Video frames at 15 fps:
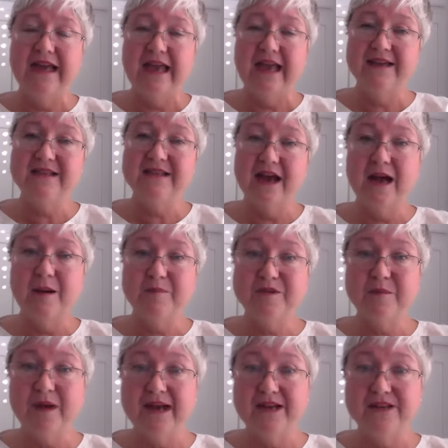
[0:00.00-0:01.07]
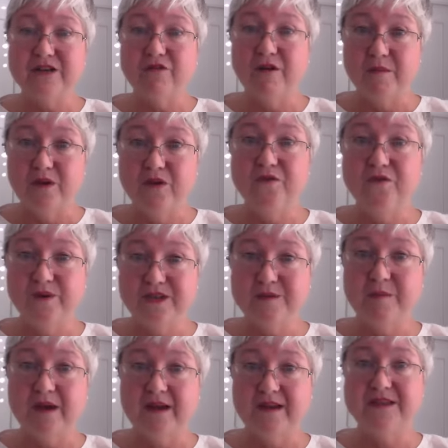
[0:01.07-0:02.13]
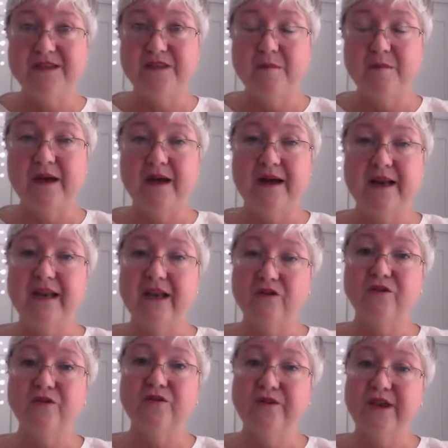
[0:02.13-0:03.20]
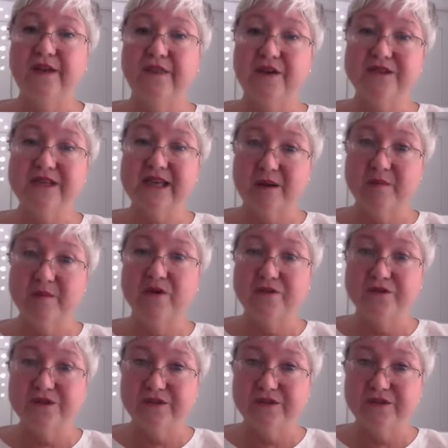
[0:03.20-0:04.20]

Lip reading: and to optimize our immune response in the body, including those chemicals